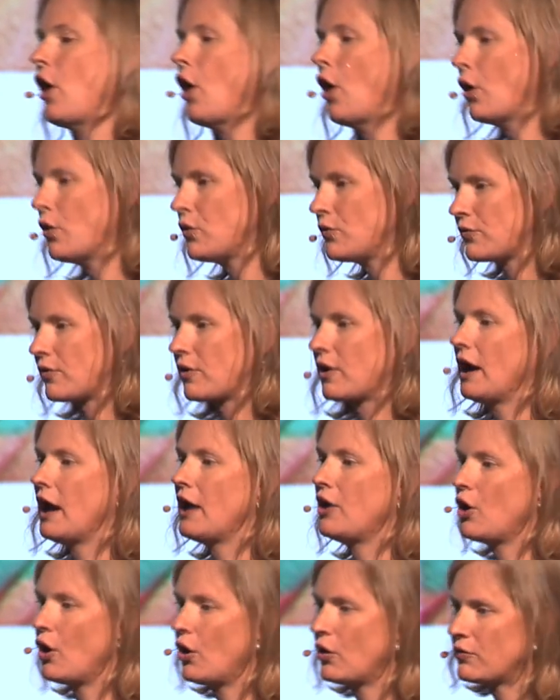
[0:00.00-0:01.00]
over
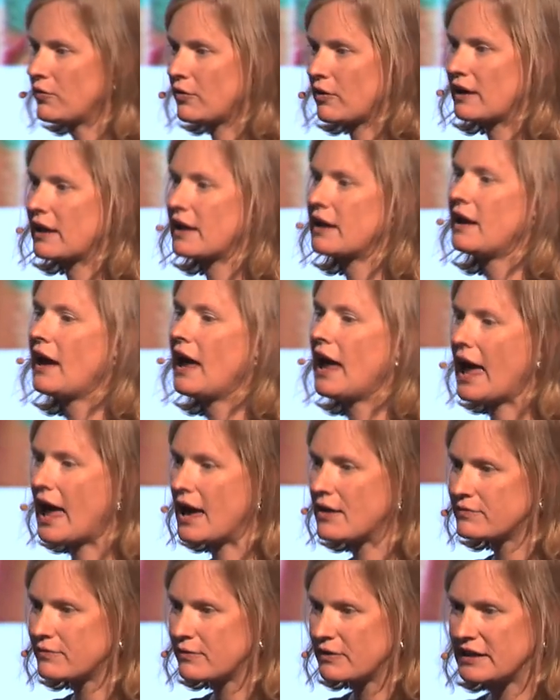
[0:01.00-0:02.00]
and over again
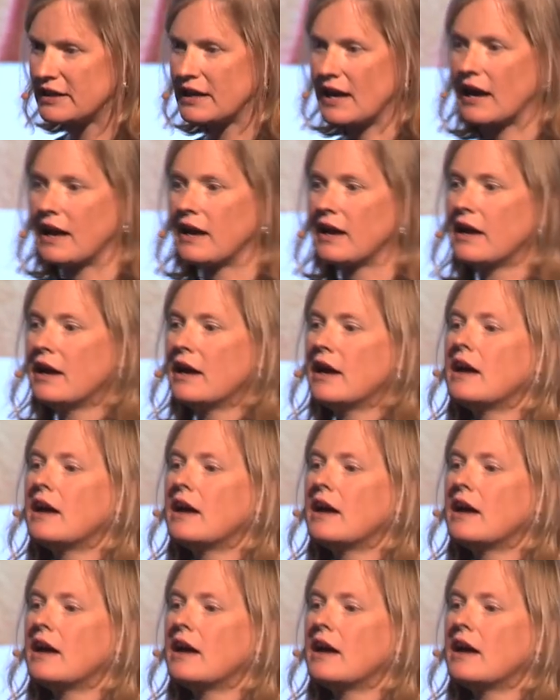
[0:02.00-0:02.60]
every day.